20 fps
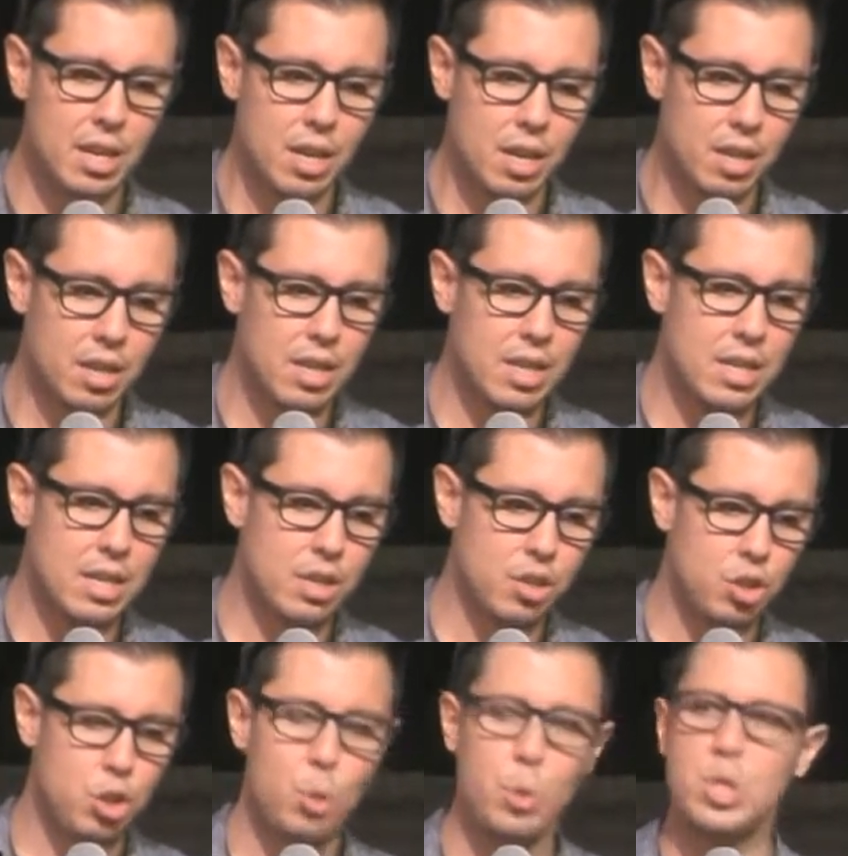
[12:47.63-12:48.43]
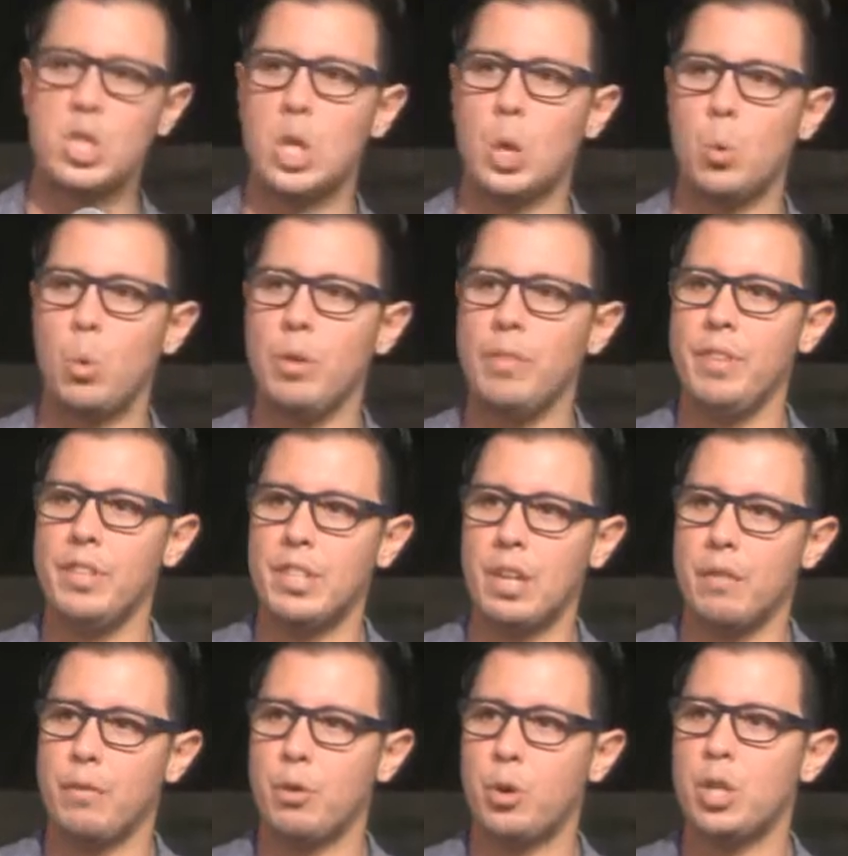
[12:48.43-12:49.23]
the Jewish equivalent
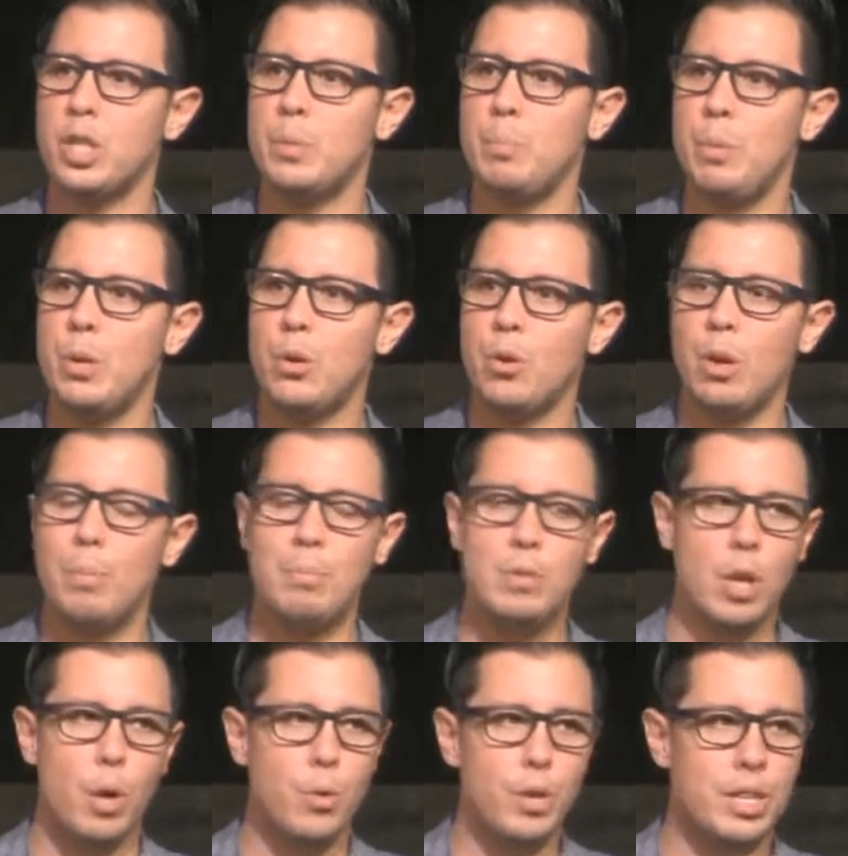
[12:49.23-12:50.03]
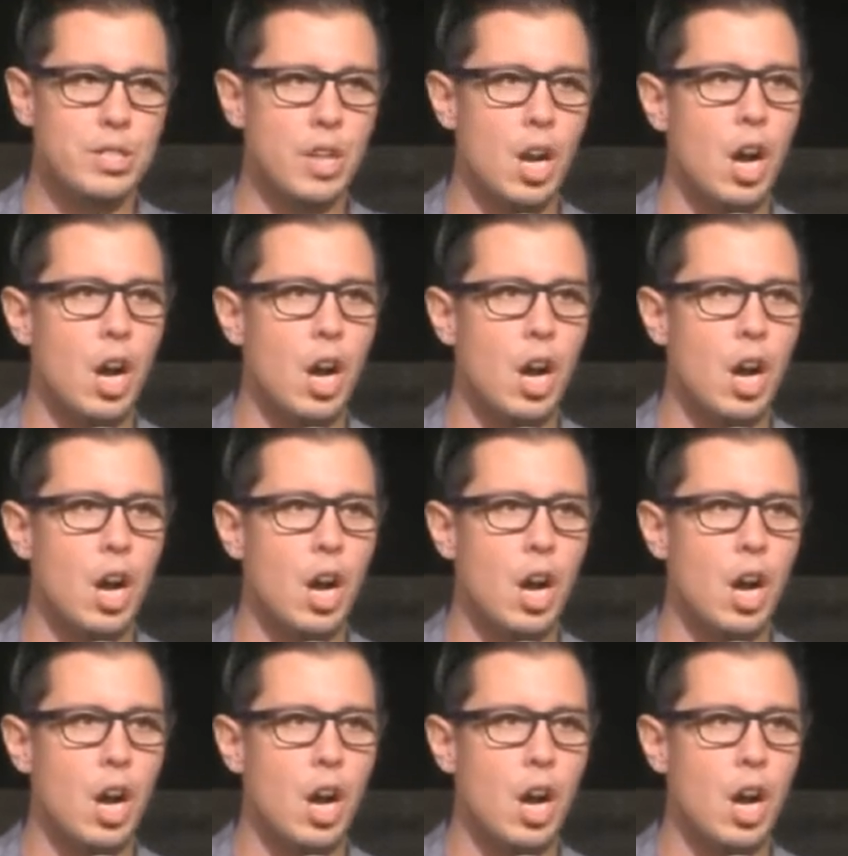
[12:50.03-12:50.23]
of Krispy Kreme donuts